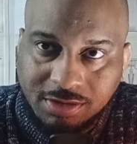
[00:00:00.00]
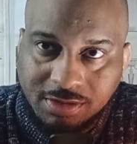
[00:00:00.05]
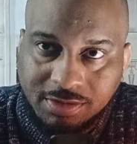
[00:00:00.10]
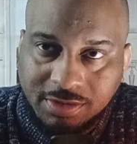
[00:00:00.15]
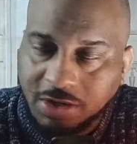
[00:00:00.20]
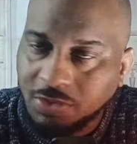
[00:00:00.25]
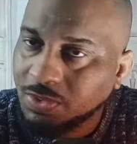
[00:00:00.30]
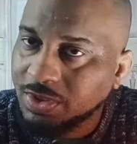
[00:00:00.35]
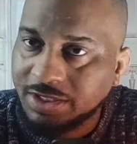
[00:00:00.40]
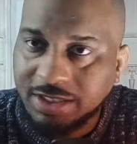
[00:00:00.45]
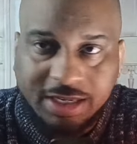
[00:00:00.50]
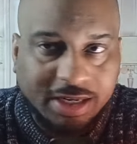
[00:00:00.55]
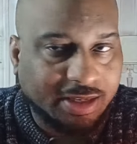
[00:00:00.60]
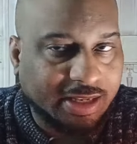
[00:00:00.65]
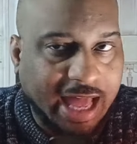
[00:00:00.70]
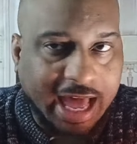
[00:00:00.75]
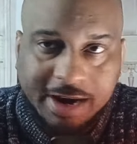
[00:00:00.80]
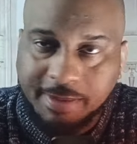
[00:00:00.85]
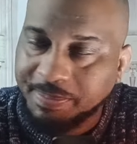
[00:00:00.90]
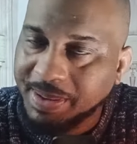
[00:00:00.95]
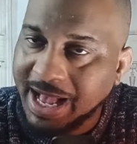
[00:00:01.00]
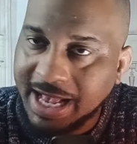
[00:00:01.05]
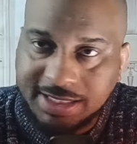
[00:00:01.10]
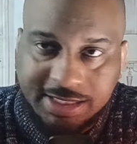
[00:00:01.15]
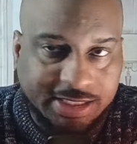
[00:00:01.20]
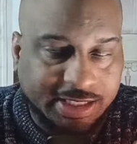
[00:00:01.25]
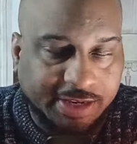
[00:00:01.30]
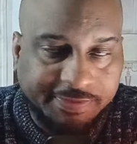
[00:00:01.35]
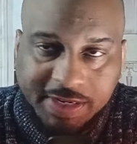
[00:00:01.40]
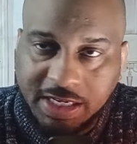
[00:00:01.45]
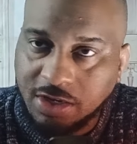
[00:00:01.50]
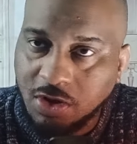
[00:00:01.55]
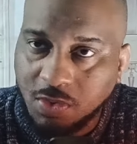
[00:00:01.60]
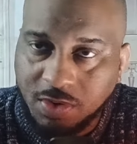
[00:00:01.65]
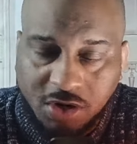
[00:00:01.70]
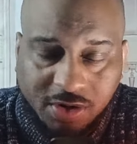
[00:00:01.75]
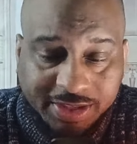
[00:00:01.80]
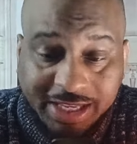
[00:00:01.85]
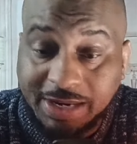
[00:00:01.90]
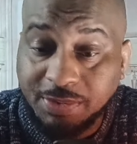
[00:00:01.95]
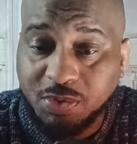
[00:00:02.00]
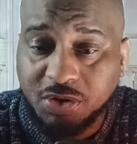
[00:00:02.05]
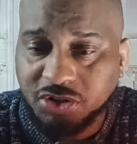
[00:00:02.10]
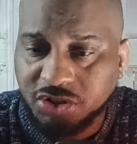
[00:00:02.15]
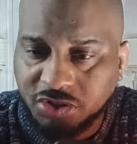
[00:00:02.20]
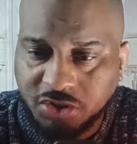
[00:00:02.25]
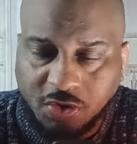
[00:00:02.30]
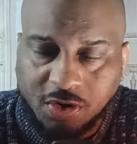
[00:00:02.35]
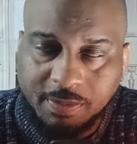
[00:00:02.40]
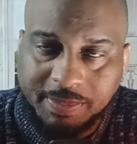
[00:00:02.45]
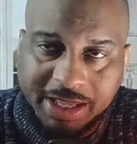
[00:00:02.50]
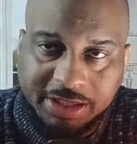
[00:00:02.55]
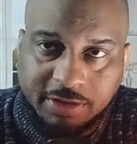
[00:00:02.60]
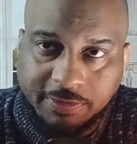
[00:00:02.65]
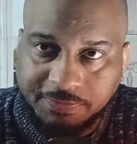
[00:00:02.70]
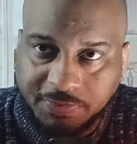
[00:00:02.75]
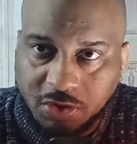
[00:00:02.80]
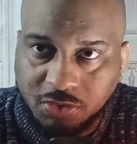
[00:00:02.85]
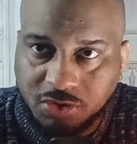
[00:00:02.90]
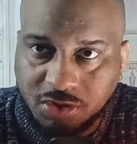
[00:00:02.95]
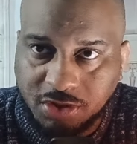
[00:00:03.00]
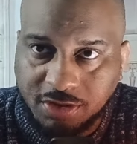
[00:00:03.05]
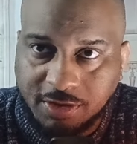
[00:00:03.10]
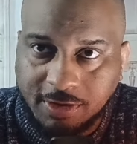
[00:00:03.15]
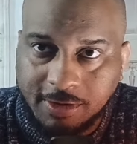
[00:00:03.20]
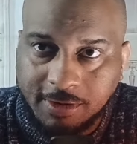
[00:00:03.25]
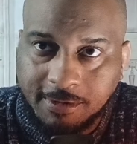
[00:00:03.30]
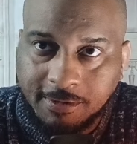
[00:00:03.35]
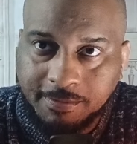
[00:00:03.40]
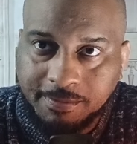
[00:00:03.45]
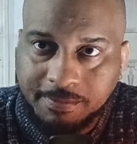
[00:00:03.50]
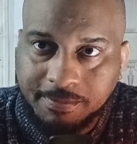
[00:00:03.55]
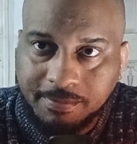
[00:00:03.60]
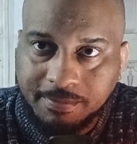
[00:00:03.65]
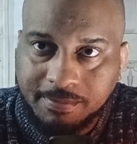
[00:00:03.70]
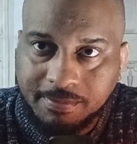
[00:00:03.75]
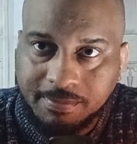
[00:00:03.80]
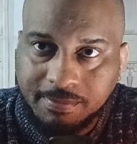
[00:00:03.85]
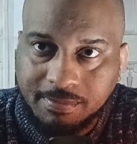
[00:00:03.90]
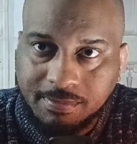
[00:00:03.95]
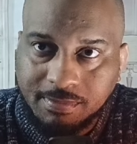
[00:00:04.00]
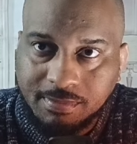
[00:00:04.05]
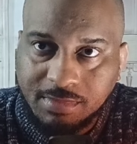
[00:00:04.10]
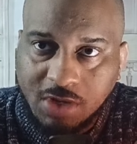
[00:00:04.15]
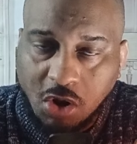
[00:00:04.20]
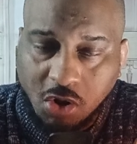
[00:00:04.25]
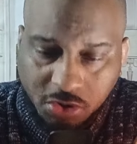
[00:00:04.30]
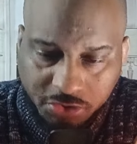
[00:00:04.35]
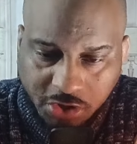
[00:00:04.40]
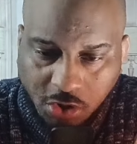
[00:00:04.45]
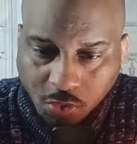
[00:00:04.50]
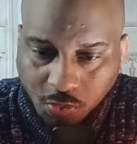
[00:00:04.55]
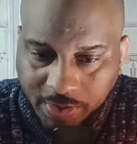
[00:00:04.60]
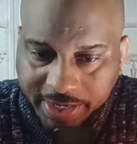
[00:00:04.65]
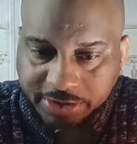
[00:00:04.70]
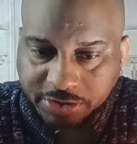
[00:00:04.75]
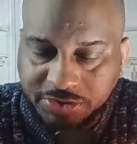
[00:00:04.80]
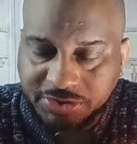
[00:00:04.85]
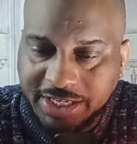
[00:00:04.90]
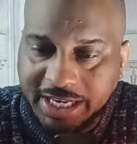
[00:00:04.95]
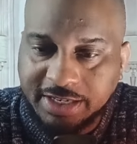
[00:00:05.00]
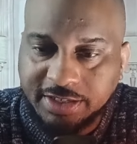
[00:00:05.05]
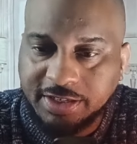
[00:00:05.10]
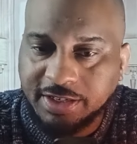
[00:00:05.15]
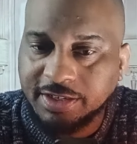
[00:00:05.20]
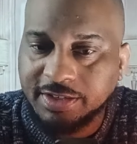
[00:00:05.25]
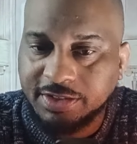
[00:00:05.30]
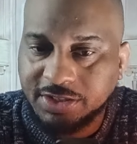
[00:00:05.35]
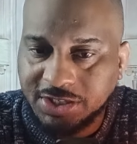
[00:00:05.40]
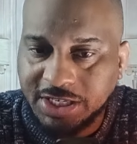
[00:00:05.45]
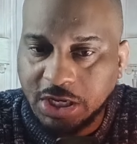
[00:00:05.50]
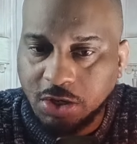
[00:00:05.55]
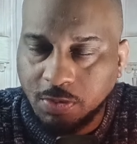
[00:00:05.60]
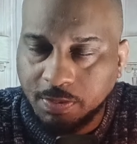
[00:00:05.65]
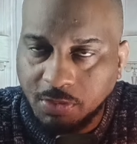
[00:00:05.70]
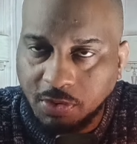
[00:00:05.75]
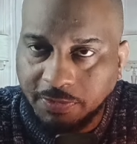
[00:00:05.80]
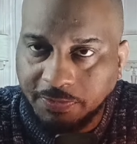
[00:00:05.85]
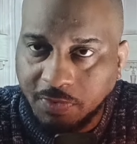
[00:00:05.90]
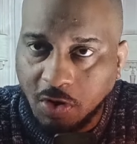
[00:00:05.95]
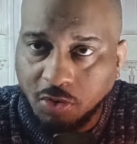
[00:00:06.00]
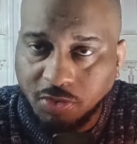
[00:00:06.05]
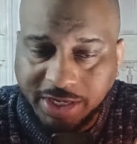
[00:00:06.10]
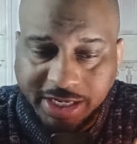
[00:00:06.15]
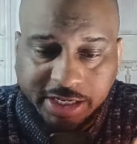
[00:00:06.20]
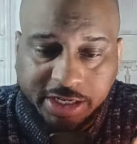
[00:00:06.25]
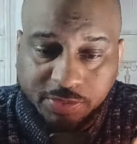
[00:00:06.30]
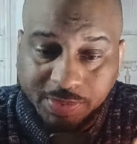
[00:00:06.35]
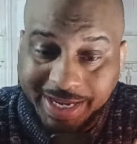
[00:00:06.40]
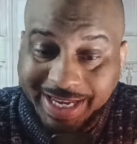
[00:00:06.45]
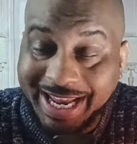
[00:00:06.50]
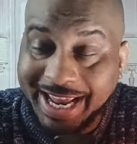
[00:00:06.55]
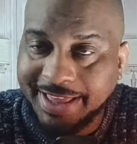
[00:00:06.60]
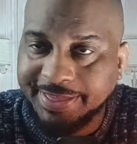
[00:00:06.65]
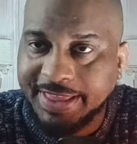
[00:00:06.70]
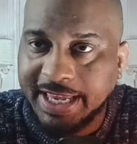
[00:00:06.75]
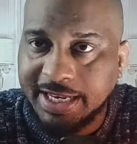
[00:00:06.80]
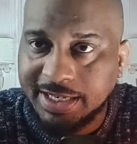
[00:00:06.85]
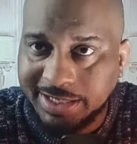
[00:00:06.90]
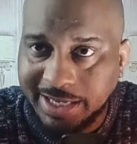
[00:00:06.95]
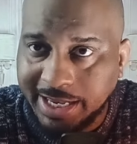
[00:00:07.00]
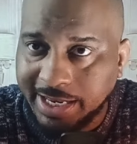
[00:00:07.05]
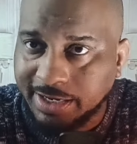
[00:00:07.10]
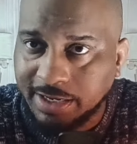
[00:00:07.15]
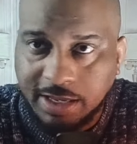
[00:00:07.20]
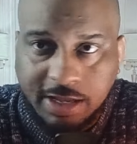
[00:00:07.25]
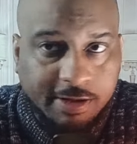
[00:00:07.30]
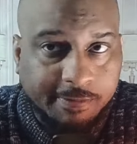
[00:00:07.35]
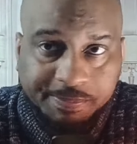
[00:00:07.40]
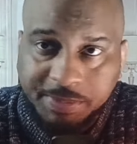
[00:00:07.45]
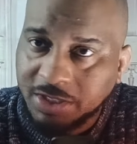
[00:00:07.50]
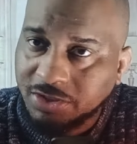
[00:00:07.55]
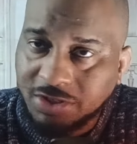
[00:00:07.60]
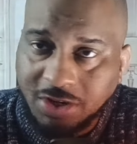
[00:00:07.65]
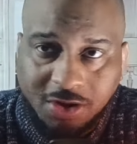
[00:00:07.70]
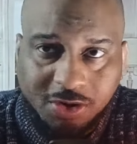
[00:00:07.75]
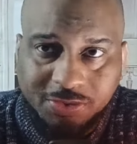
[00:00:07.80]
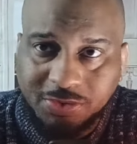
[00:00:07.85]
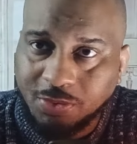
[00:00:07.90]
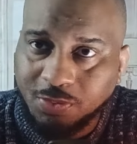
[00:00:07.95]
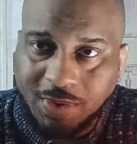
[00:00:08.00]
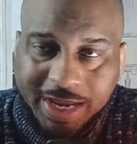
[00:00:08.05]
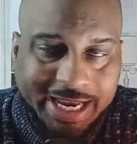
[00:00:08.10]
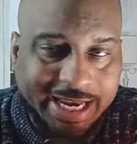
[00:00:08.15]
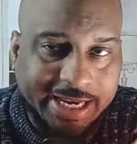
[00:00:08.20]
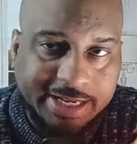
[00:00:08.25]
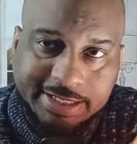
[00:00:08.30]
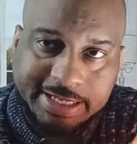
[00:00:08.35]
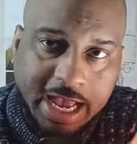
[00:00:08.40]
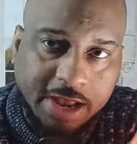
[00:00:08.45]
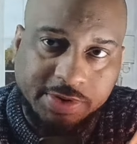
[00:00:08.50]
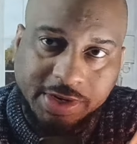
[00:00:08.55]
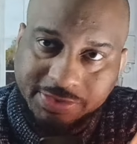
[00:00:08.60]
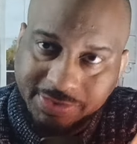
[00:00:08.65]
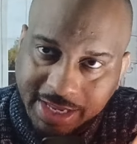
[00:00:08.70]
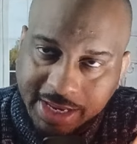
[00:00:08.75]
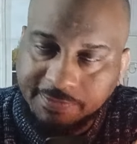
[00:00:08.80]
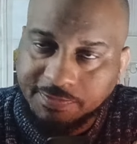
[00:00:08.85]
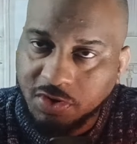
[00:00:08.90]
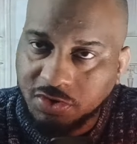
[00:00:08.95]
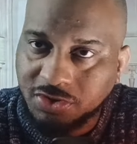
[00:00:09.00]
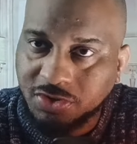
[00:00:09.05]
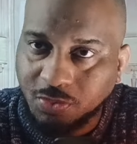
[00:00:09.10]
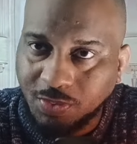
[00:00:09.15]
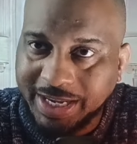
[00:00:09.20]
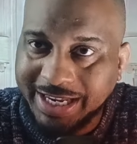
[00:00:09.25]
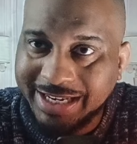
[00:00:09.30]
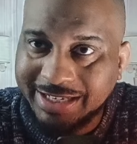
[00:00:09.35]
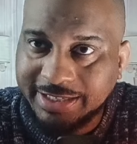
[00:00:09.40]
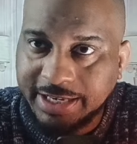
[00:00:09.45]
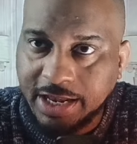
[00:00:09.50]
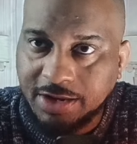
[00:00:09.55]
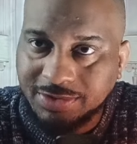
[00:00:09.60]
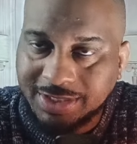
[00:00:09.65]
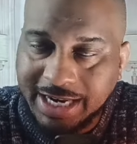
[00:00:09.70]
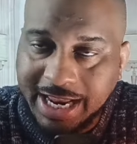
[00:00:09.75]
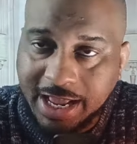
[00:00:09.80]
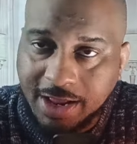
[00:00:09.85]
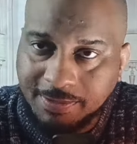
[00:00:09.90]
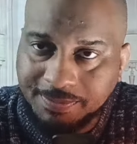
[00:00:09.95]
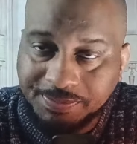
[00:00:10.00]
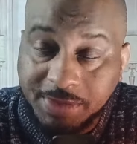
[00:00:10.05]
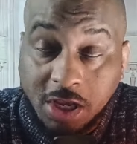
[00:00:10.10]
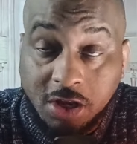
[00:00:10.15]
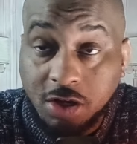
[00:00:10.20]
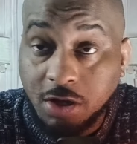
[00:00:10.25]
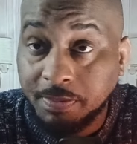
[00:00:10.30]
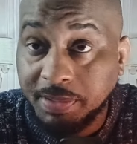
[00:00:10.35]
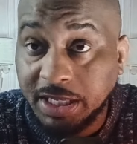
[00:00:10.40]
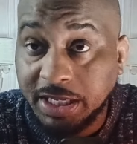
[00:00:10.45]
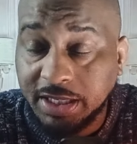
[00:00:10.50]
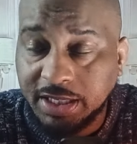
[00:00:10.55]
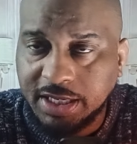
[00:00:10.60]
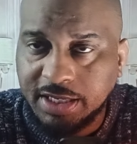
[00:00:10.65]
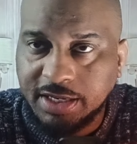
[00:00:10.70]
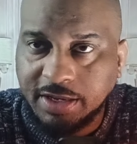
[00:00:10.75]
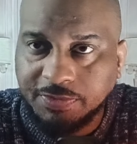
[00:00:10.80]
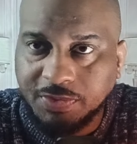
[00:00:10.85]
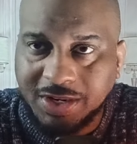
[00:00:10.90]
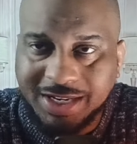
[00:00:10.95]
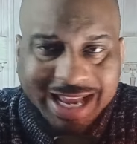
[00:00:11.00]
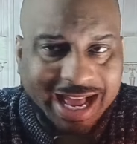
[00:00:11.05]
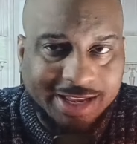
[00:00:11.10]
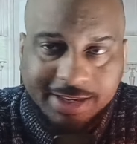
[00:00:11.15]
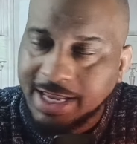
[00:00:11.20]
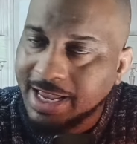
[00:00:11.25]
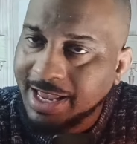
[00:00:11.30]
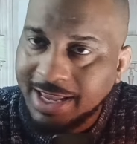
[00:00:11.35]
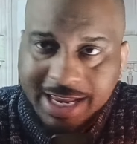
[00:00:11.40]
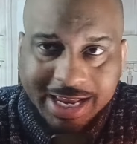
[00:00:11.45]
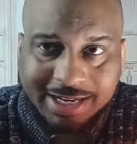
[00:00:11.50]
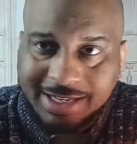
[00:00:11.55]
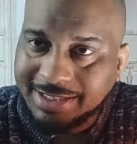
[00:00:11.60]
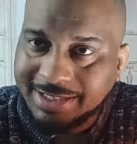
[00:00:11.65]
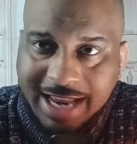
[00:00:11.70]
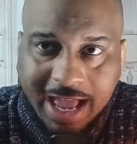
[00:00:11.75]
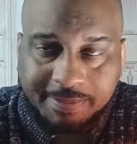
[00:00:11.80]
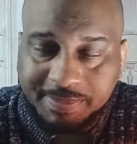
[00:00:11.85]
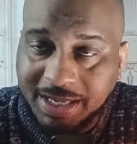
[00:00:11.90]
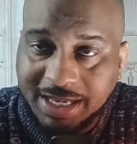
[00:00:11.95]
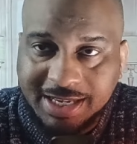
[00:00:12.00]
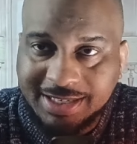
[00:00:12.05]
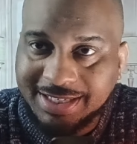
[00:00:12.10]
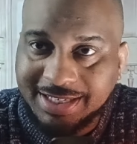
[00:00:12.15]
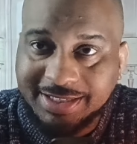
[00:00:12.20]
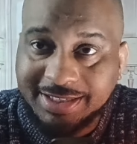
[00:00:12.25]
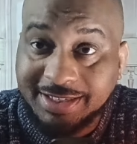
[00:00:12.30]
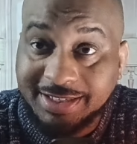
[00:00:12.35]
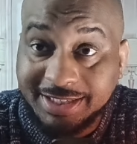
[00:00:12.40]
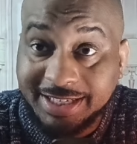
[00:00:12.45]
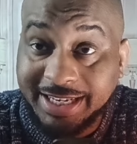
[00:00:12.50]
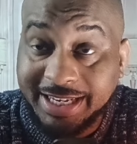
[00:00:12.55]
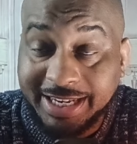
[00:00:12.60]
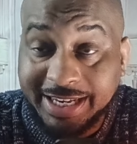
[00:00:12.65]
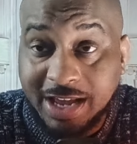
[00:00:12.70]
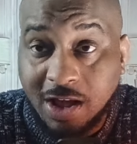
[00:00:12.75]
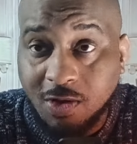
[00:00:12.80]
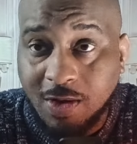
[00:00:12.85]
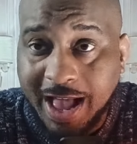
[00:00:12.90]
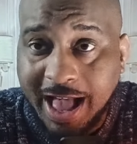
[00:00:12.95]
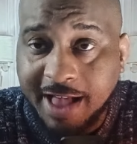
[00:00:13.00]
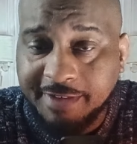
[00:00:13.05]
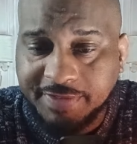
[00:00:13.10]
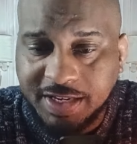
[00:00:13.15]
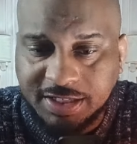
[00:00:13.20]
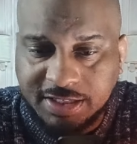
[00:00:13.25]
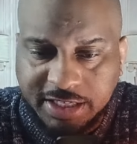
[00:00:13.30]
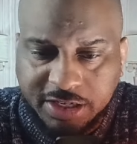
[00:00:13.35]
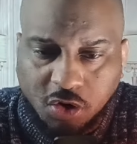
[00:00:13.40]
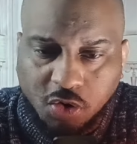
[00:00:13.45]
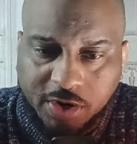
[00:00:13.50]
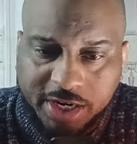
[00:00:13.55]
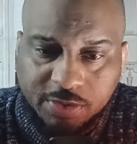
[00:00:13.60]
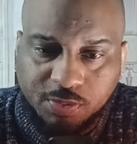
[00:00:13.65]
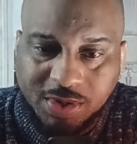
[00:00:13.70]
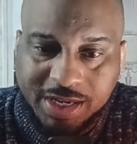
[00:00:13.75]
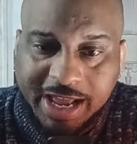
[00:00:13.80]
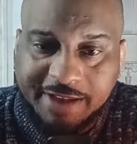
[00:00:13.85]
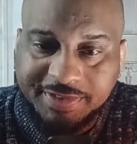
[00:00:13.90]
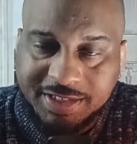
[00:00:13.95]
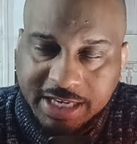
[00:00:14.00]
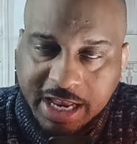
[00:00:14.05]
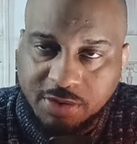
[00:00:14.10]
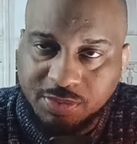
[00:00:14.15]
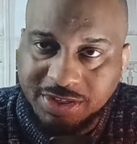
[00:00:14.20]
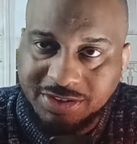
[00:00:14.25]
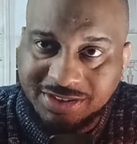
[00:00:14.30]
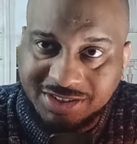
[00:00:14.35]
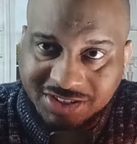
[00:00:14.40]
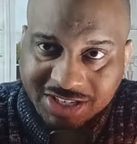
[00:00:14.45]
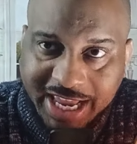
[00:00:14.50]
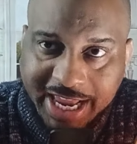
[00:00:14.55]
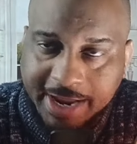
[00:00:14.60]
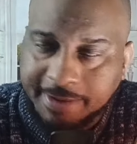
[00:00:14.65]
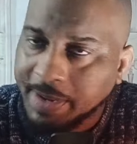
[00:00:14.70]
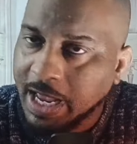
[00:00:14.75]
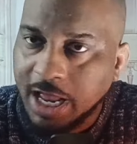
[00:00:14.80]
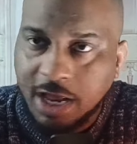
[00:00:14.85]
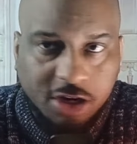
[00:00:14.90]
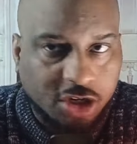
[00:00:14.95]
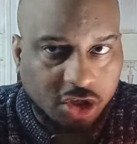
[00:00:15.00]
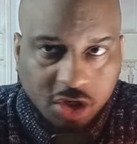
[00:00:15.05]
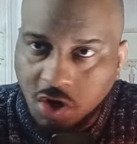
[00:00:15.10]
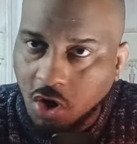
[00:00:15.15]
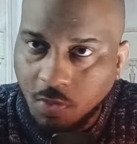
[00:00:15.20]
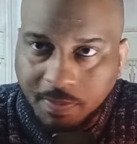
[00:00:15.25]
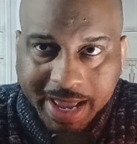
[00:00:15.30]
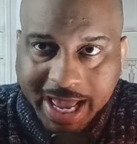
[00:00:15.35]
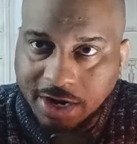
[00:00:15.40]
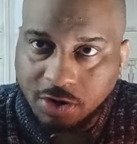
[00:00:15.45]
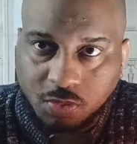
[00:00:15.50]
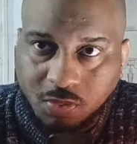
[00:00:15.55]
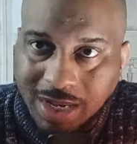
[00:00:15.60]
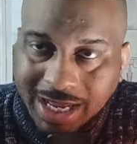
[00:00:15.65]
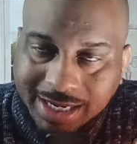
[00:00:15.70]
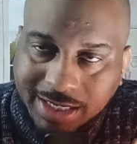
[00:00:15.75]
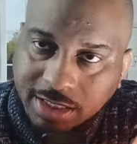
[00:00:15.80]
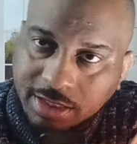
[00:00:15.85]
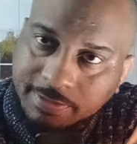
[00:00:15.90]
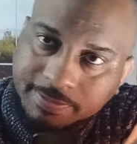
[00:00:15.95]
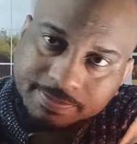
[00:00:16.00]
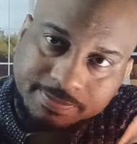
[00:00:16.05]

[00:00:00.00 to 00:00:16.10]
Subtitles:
There wasn't a lot of positivity going on. They weren't sure about the future. Although winners tend to still move forward anyway, and they did. So the way he sounded then versus the way he sounds now, completely different. And it's not because he's the CEO, obviously, or he would have sounded the same no matter what.